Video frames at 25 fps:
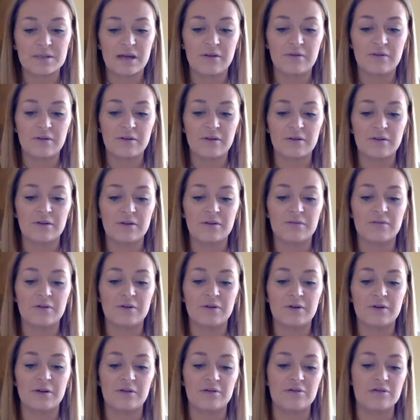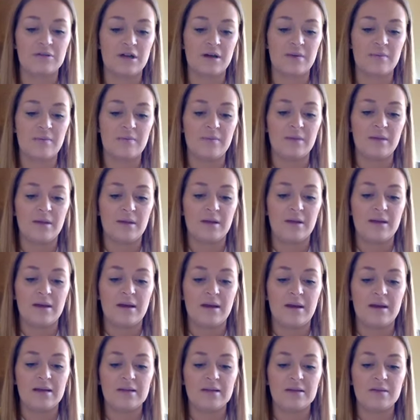Eirik looked for another job.
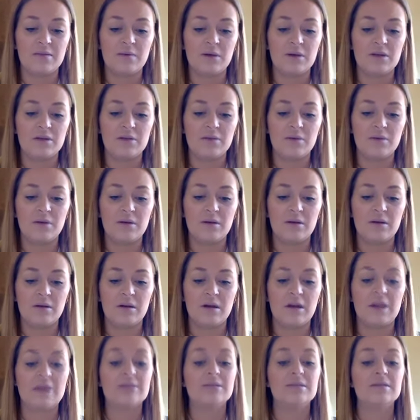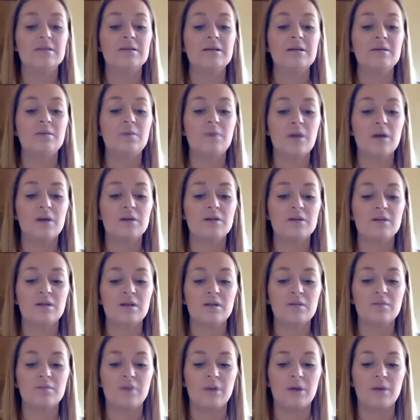As he walked
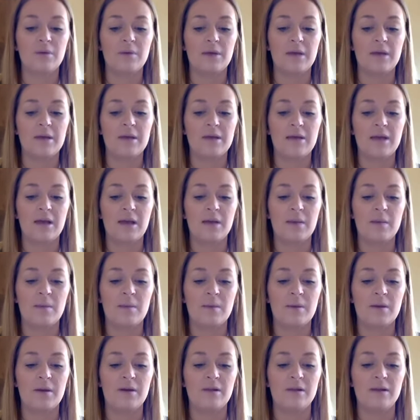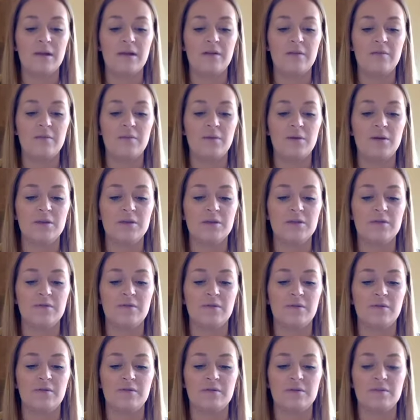along Broadway, he came upon a line of boys in
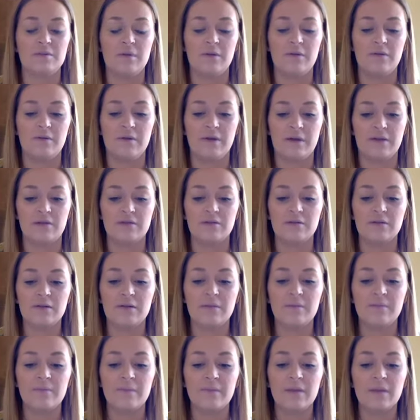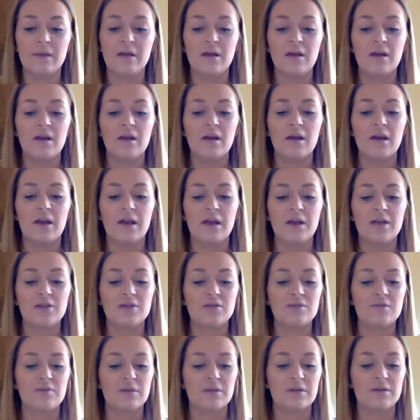front of a small factory. H.
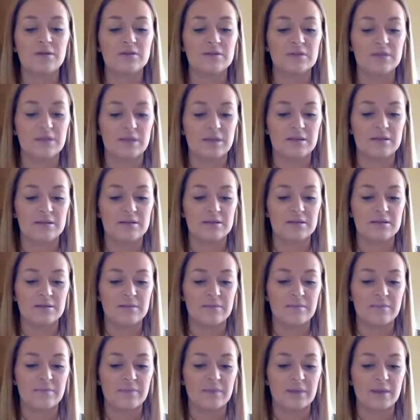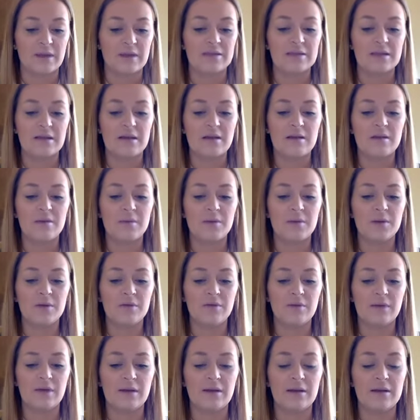Richter's Sons. A sign in the window
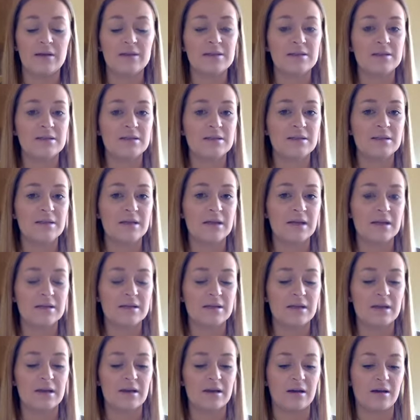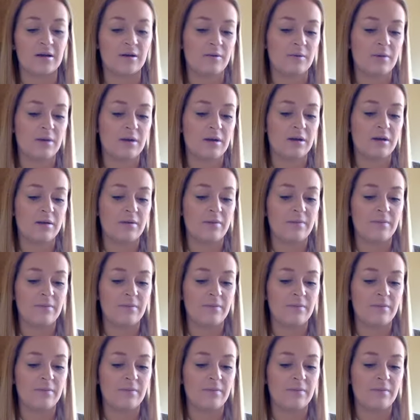read, Assistant Necktie Cutter Wanted.